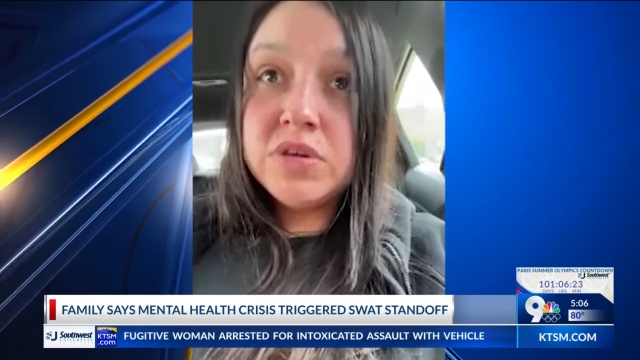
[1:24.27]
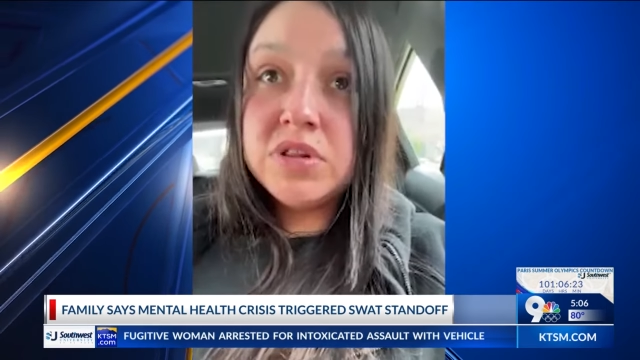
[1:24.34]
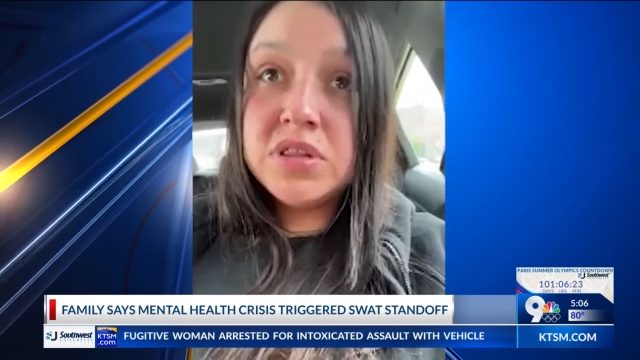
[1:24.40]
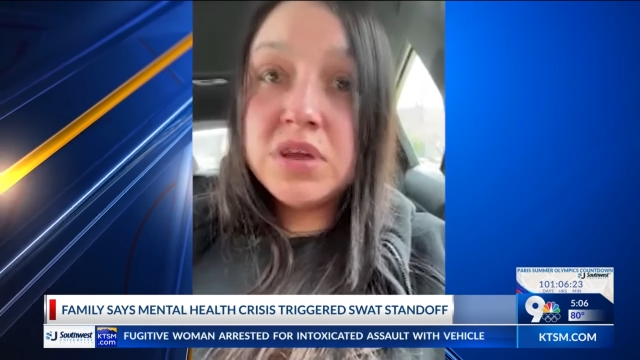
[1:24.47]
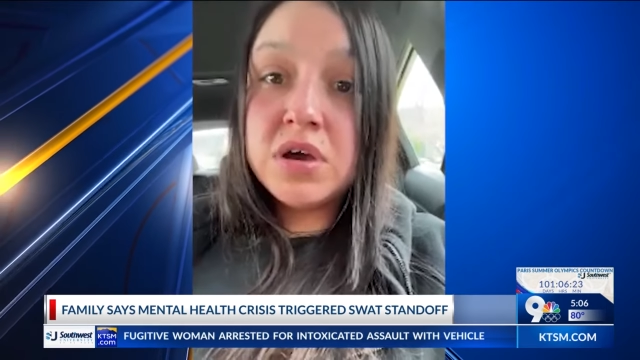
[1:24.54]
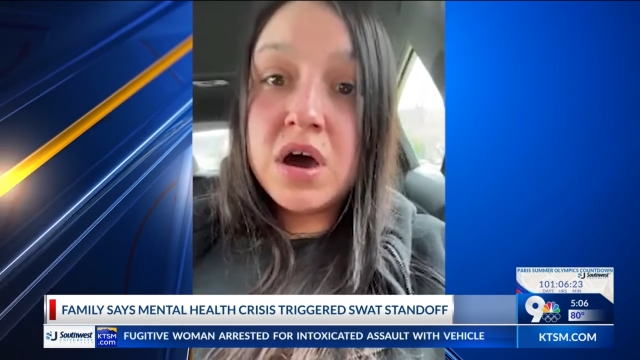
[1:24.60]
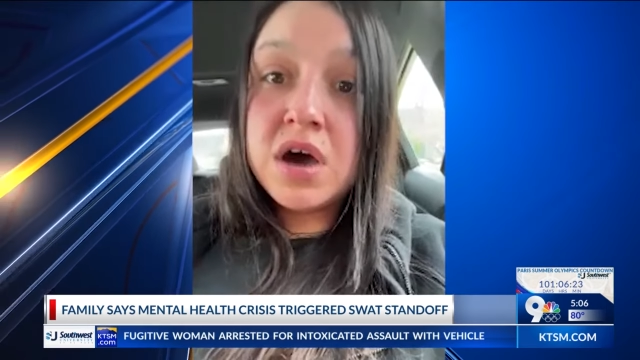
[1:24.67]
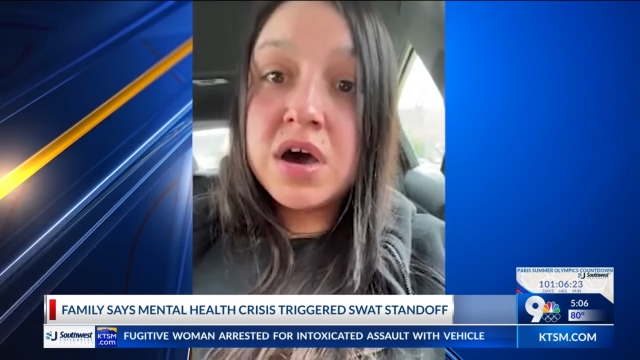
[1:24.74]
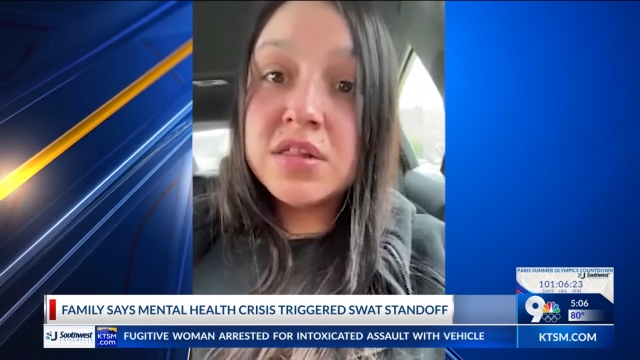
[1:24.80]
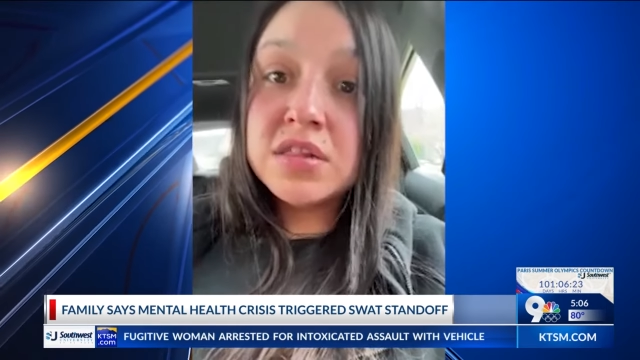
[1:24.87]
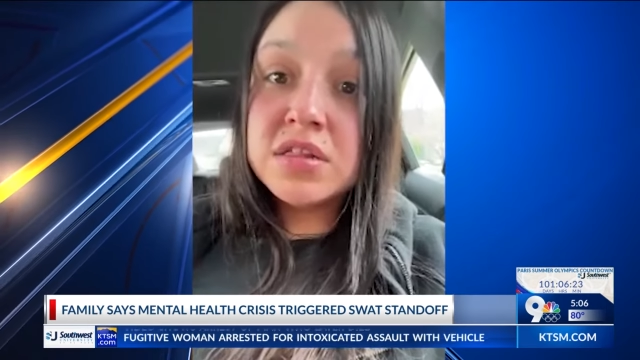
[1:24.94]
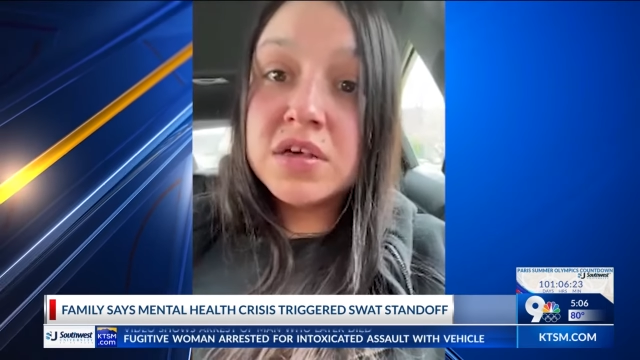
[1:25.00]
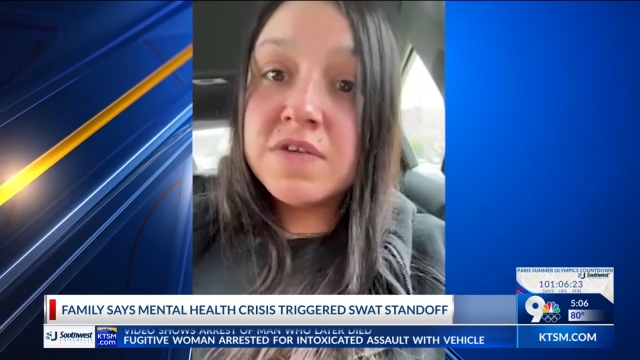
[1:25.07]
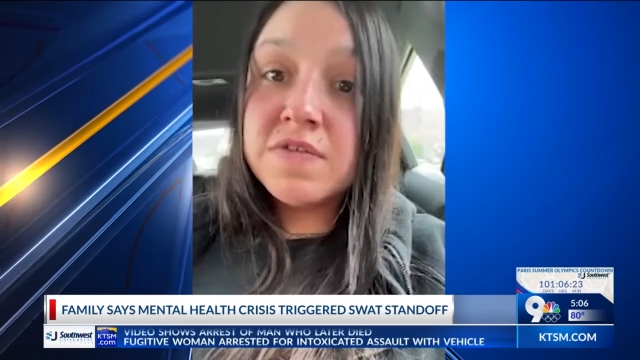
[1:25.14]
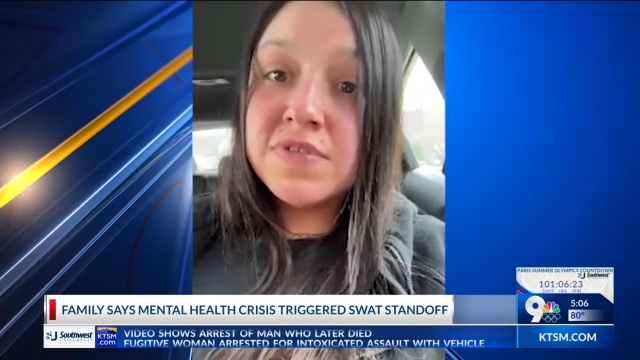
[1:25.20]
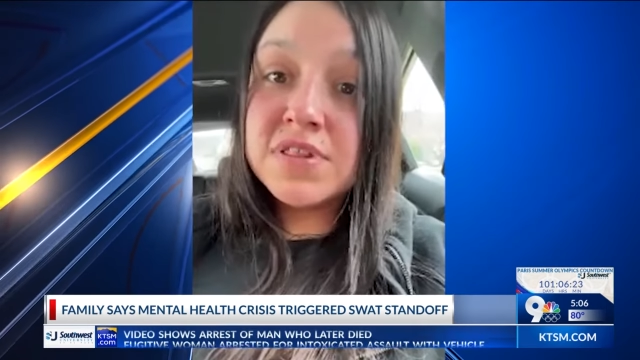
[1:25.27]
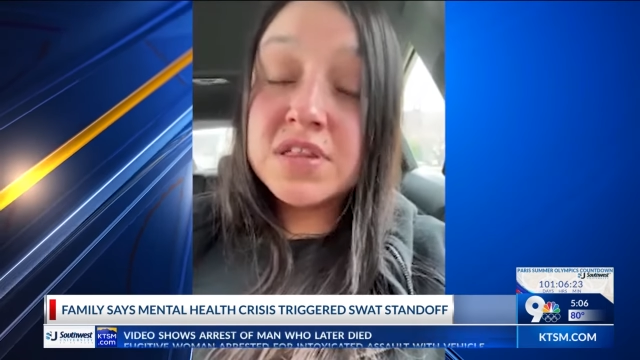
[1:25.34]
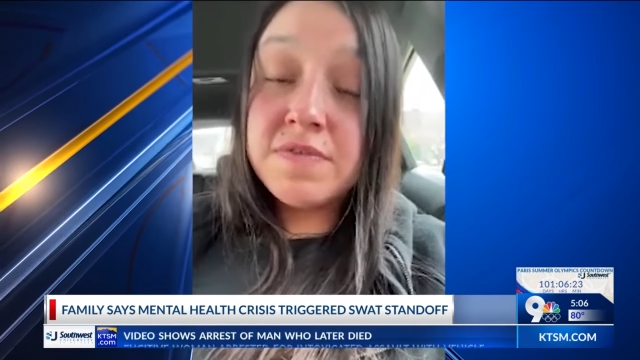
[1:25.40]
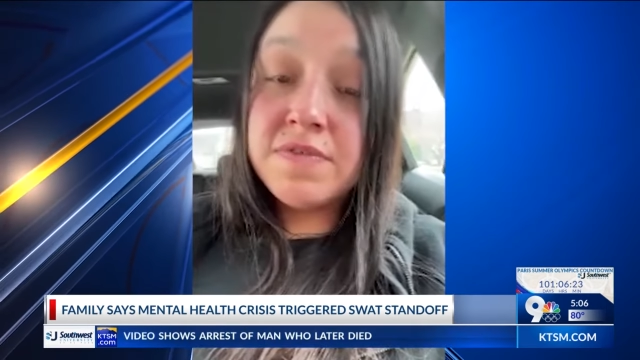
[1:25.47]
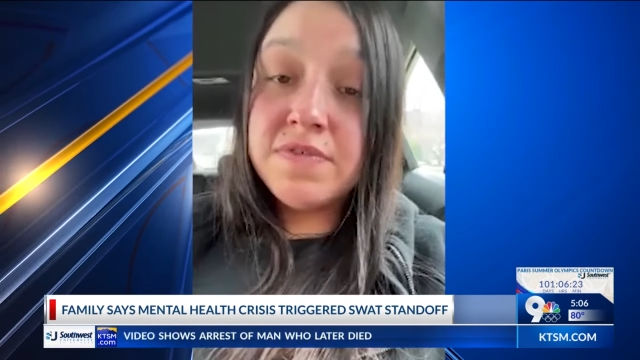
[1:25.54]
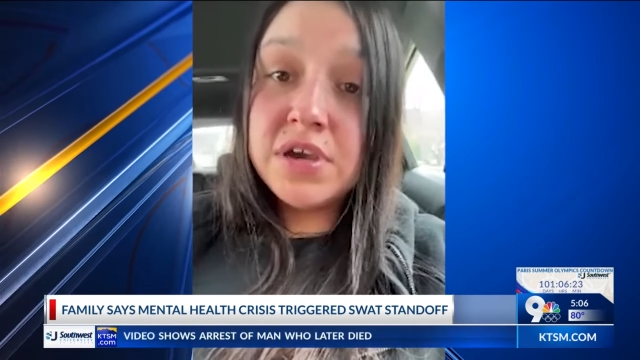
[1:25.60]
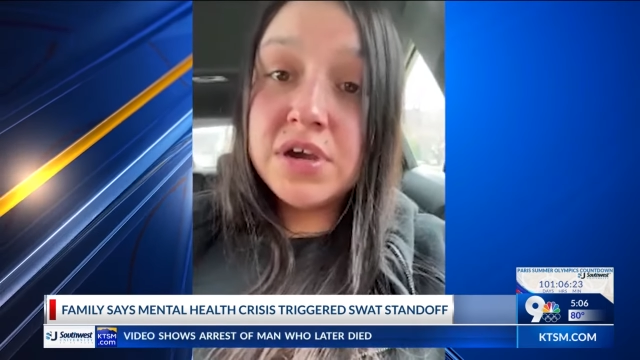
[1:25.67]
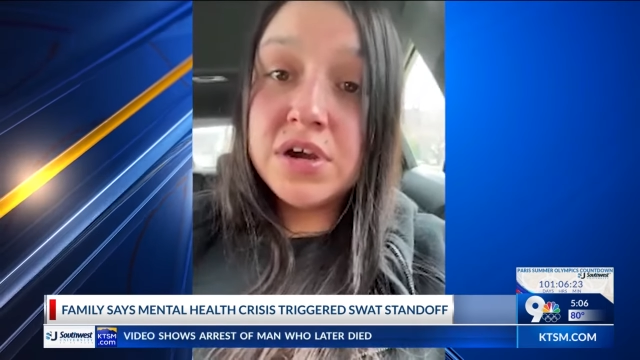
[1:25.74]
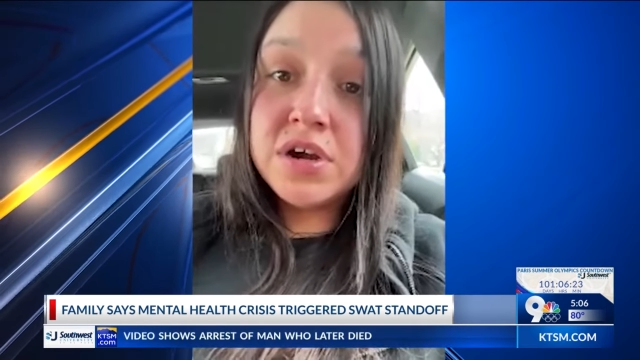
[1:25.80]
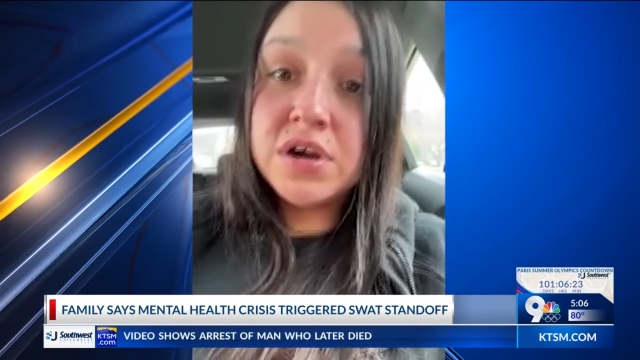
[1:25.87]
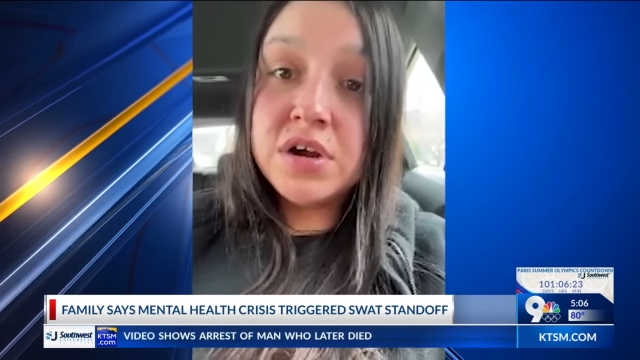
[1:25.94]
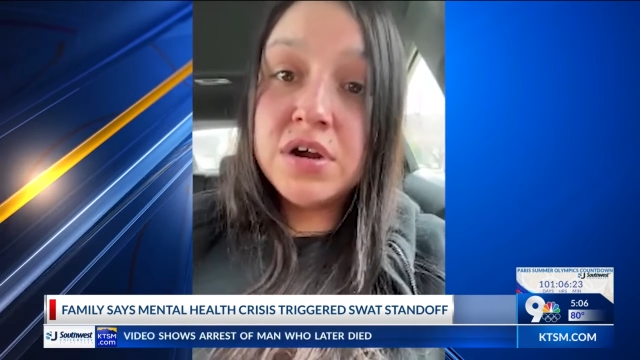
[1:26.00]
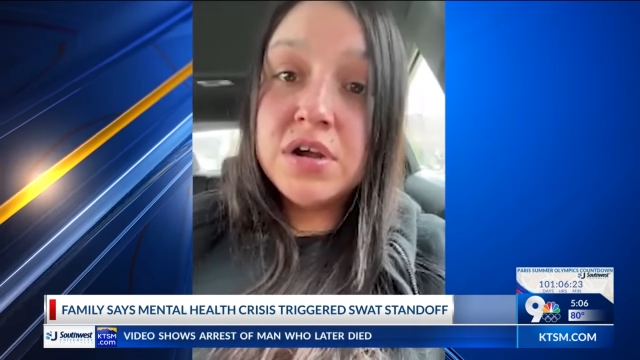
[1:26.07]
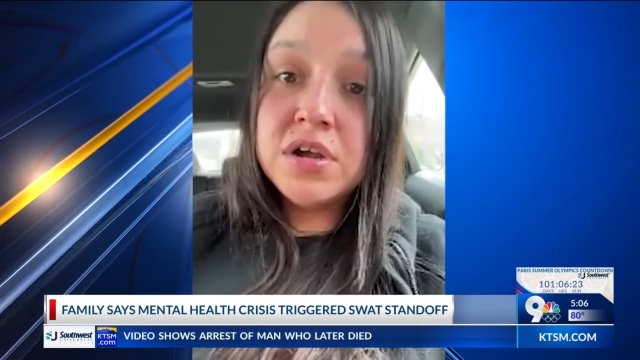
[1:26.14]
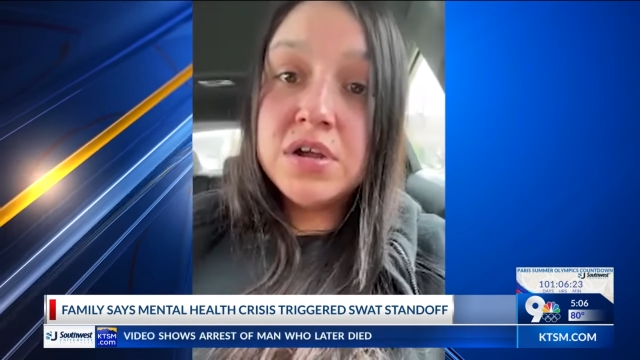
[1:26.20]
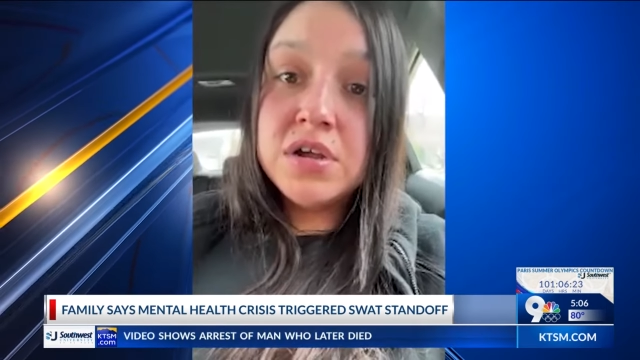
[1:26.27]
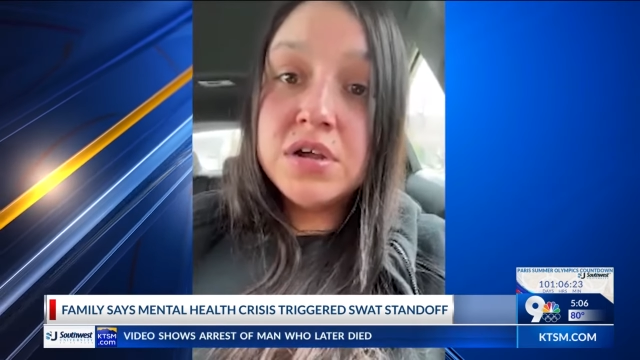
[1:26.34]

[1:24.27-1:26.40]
was the cause of severe